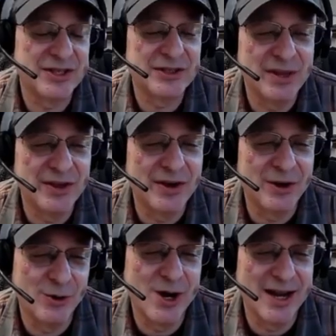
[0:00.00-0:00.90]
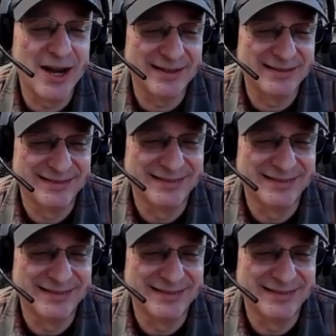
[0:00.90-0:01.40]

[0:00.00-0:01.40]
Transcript: 6 month ROI.